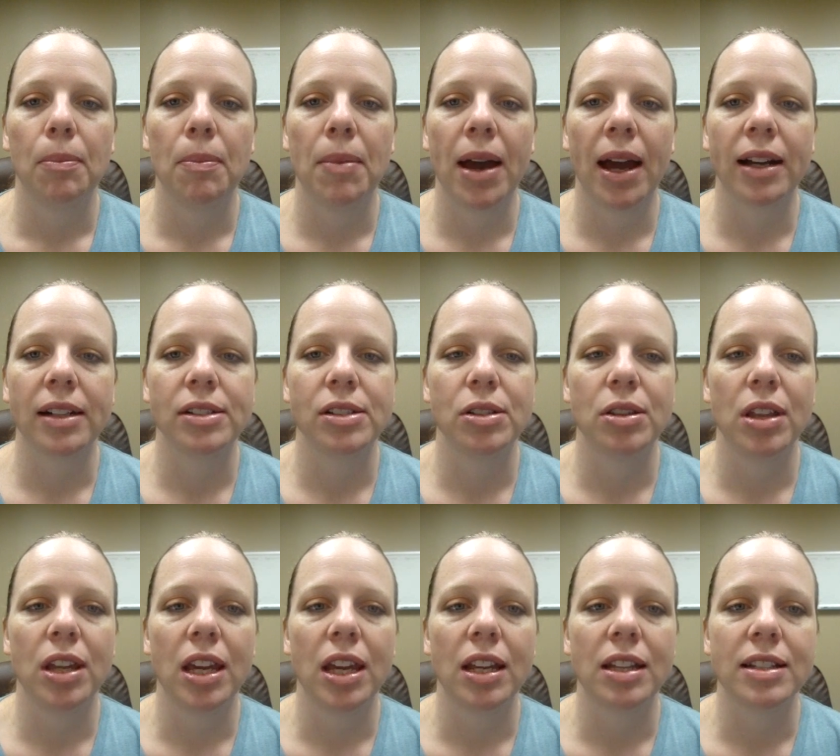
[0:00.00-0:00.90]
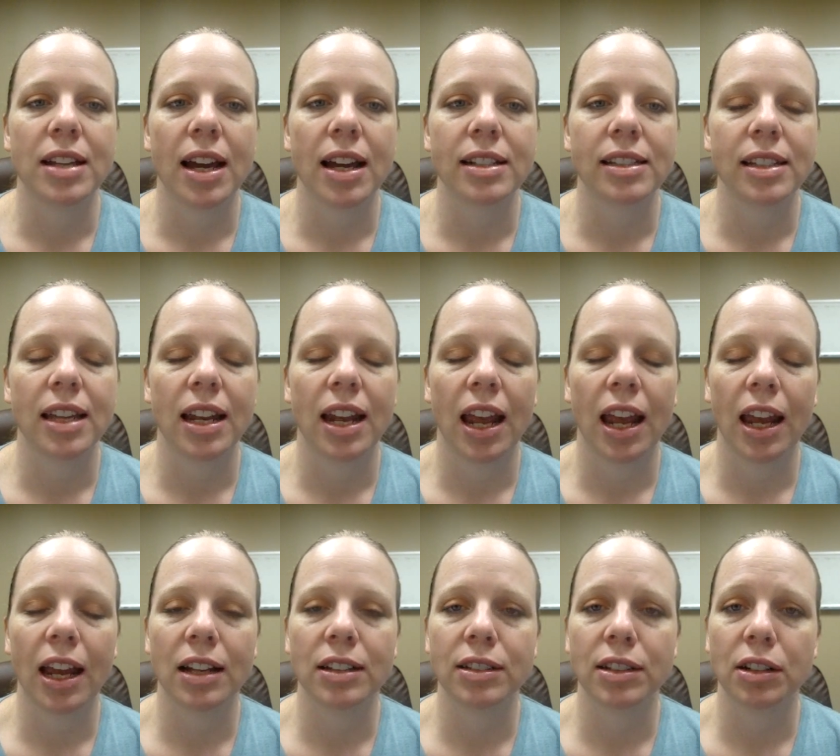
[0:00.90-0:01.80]
back to the task at
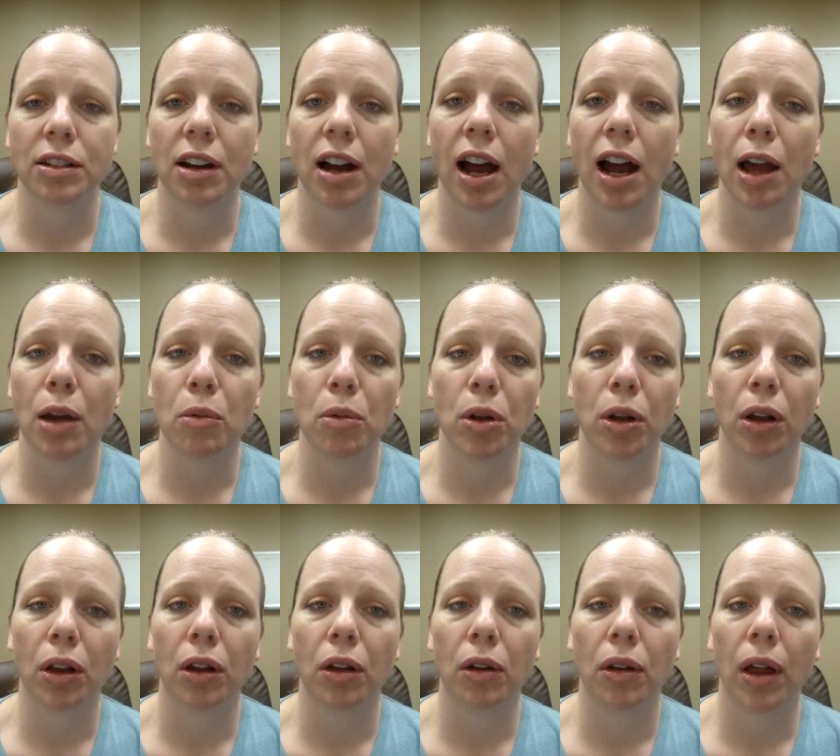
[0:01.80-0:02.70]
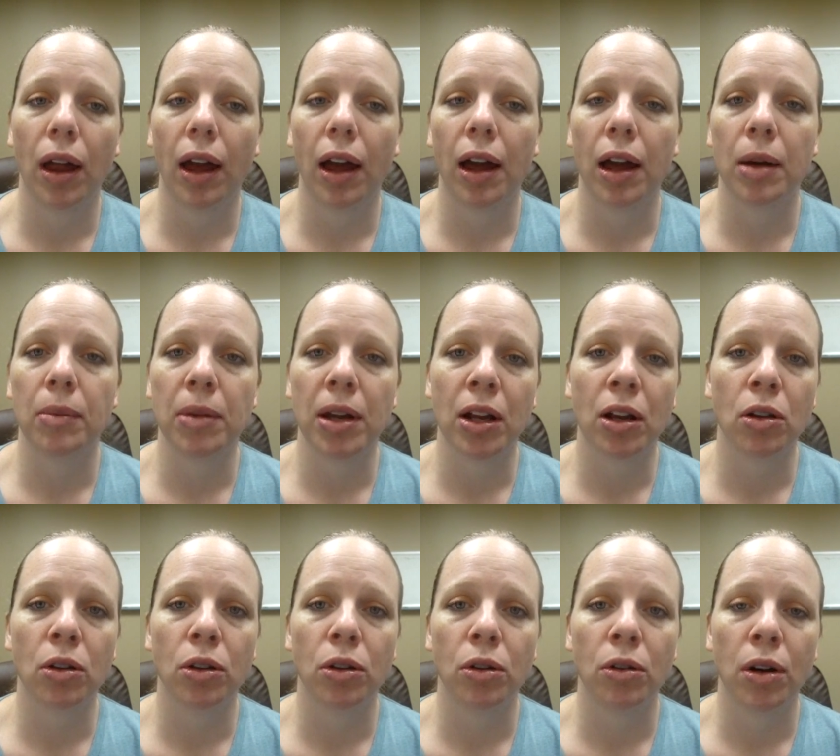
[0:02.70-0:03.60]
hand here, I will um,
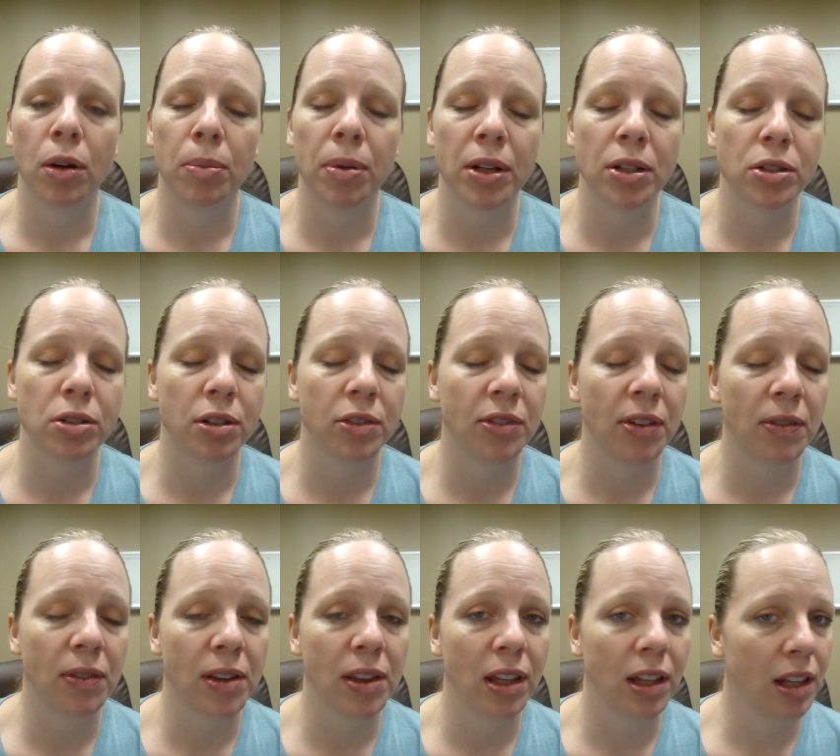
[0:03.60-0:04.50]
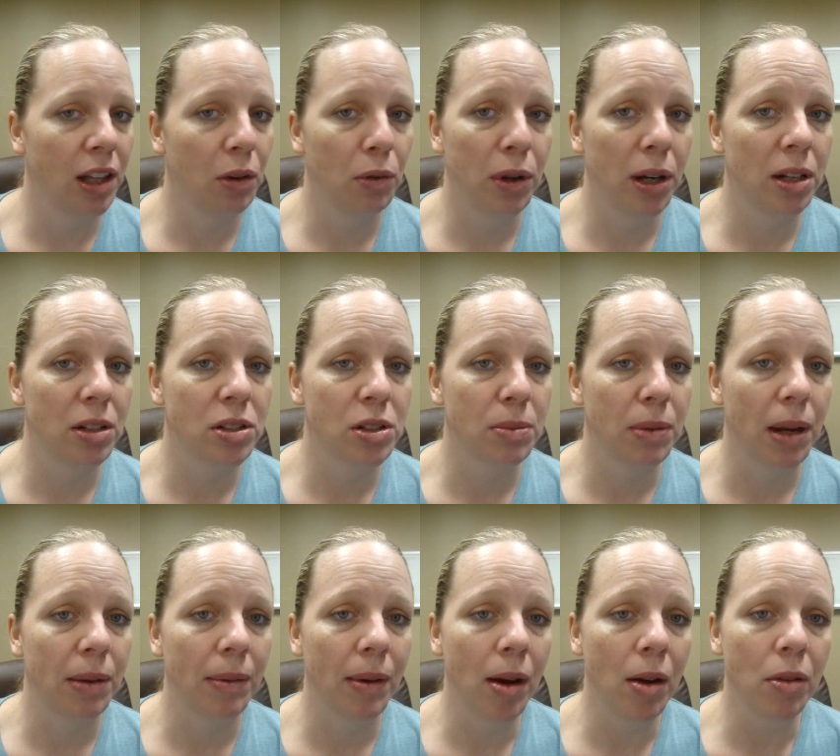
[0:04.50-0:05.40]
include a picture of everything that went into
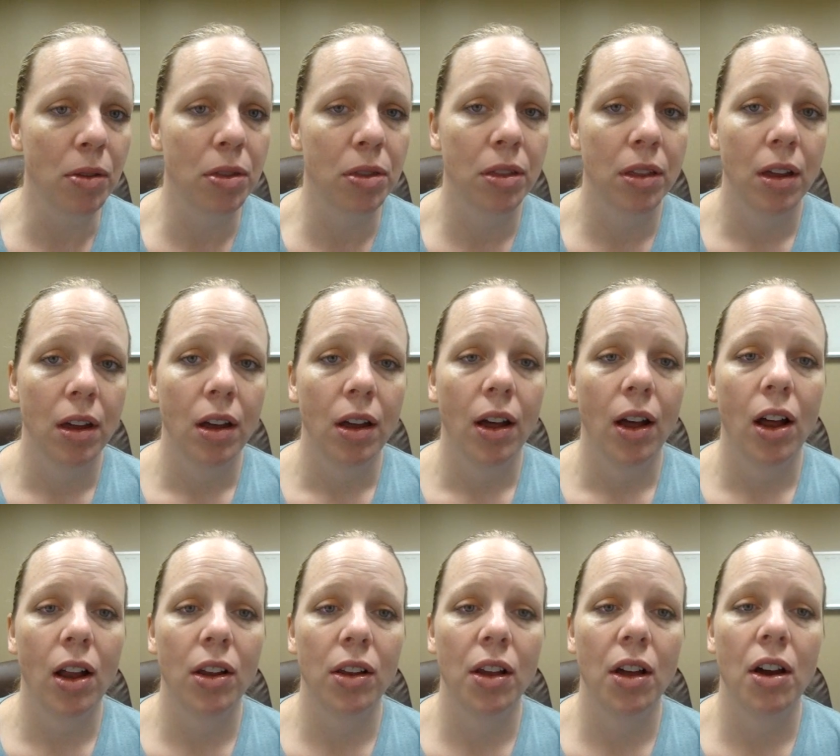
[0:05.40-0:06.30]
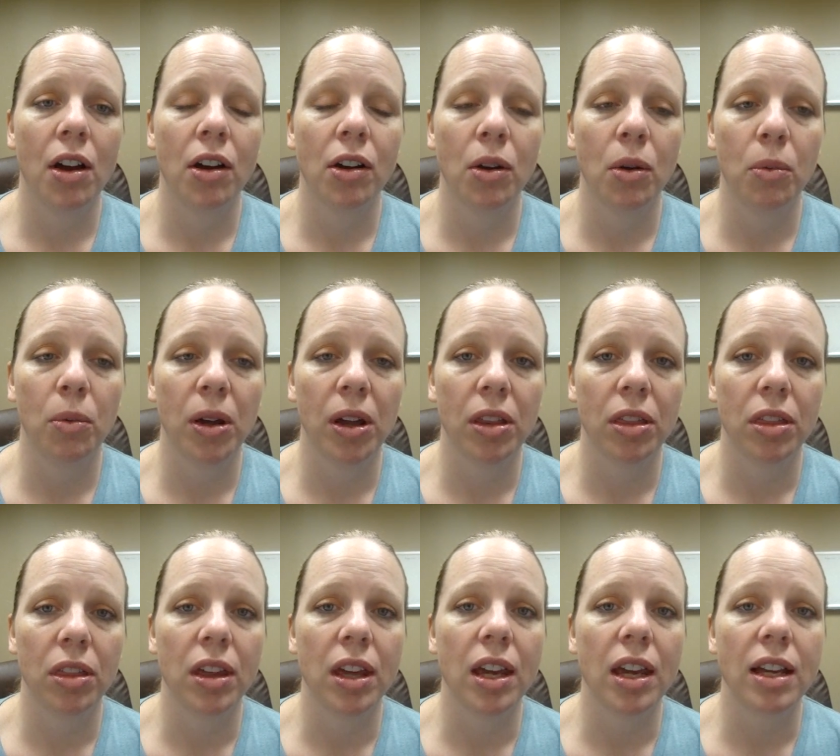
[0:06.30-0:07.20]
my mouth along
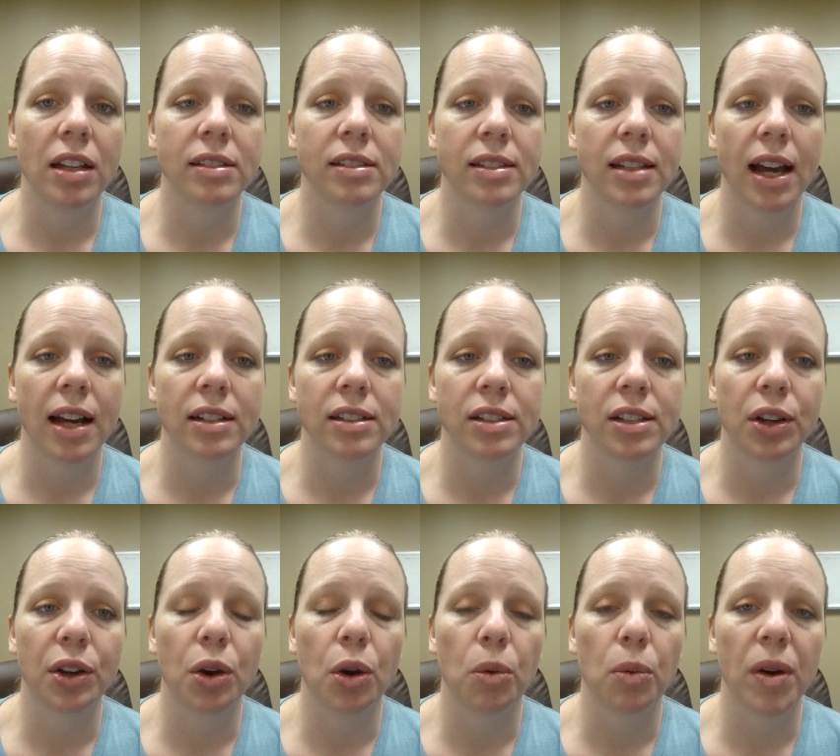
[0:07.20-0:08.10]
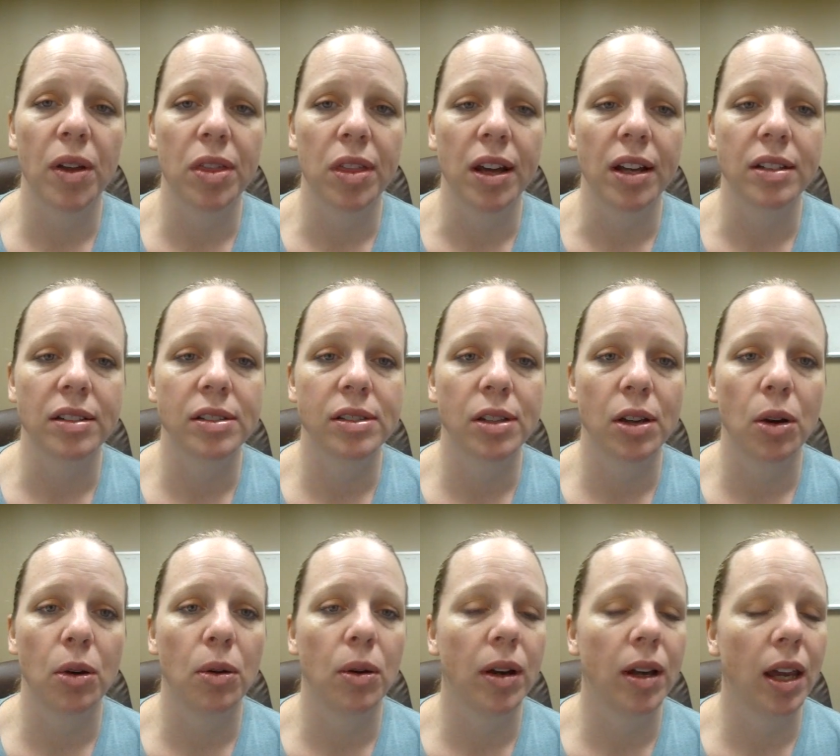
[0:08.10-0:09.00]
with the stats that go with it.
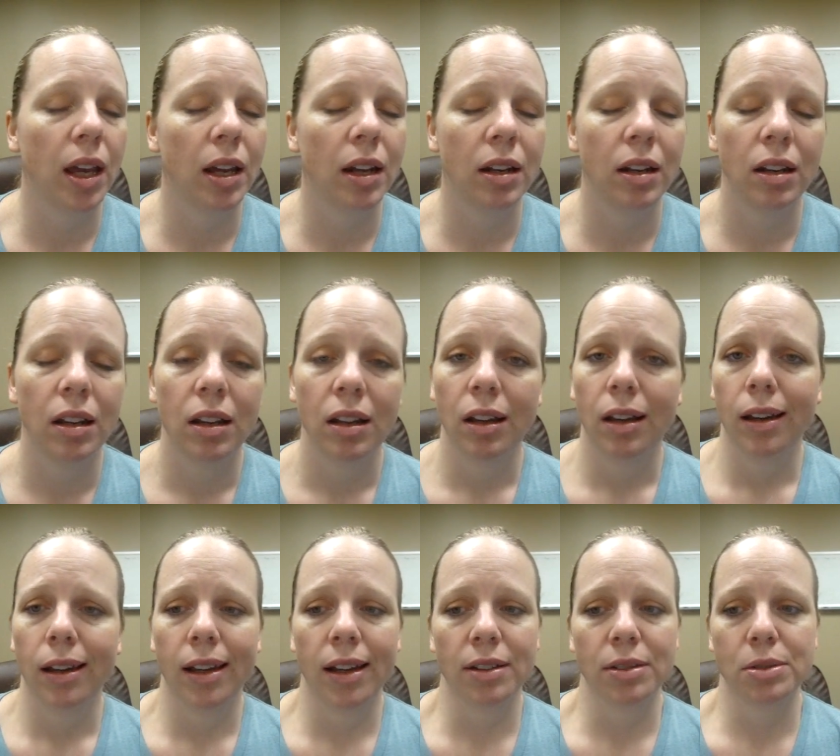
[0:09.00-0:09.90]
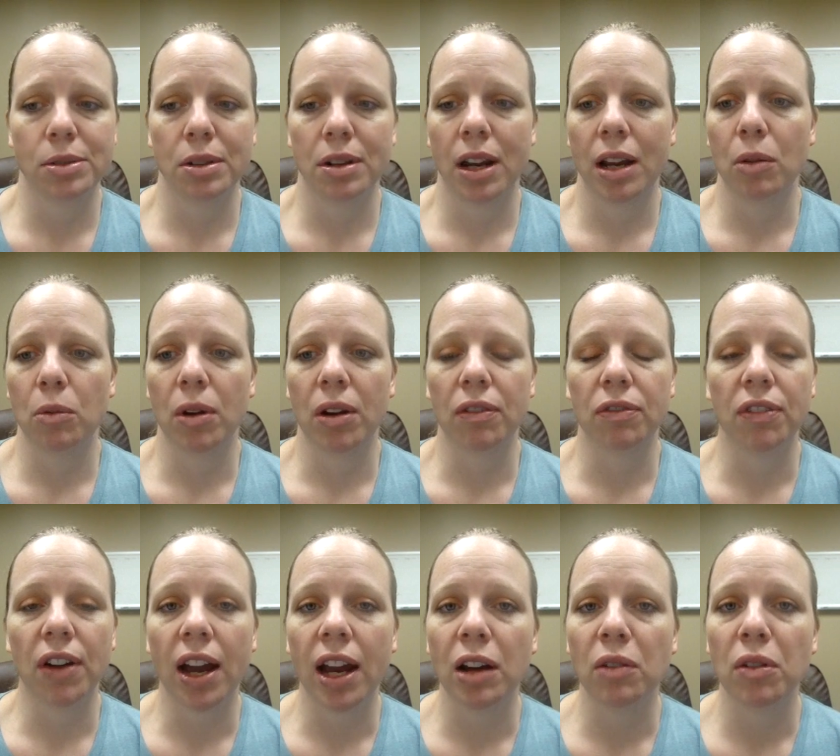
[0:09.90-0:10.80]
So again, yesterday went
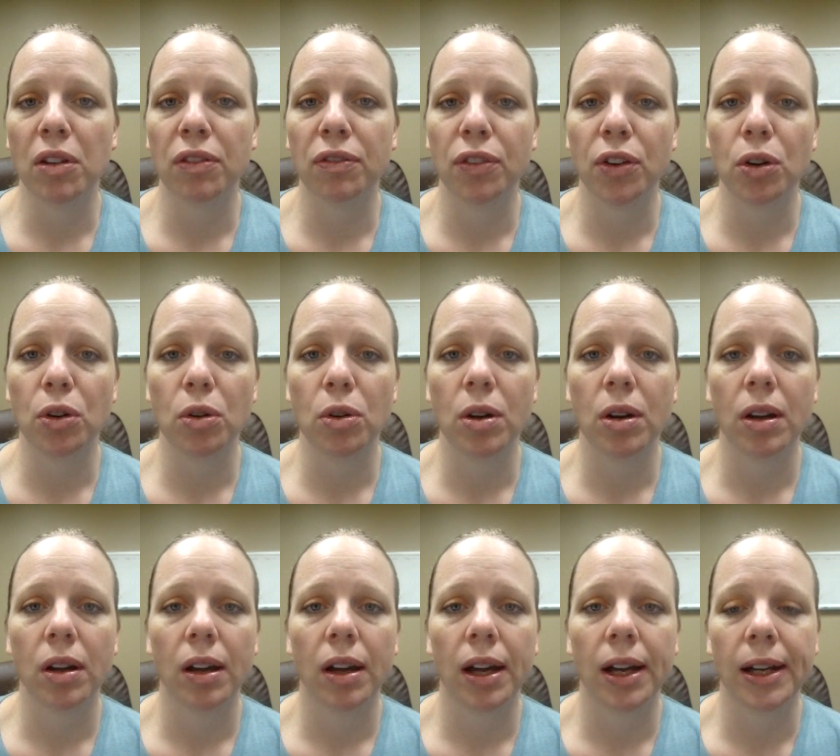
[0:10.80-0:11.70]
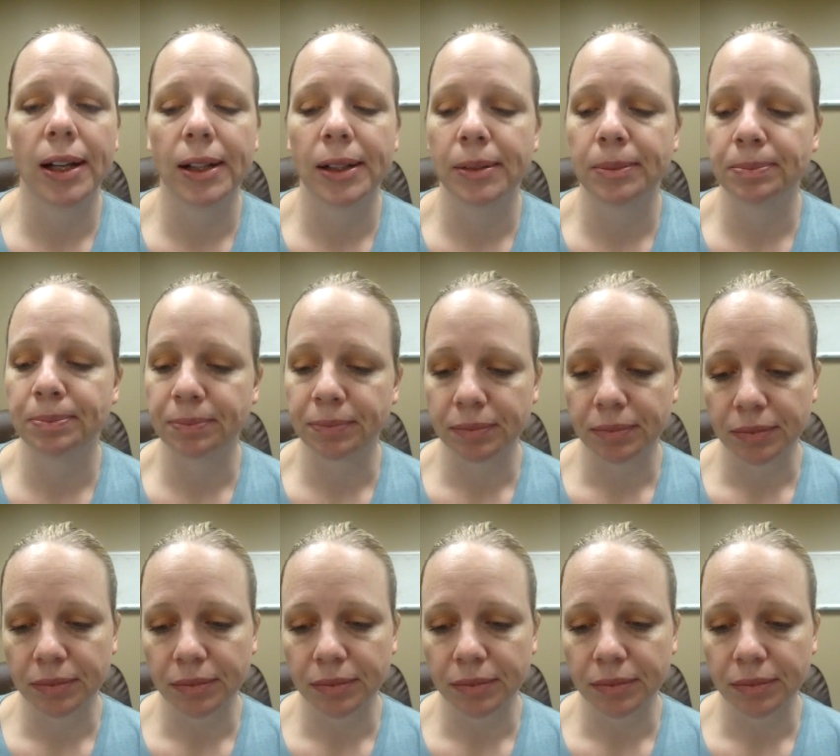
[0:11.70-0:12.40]
fine with food. Um,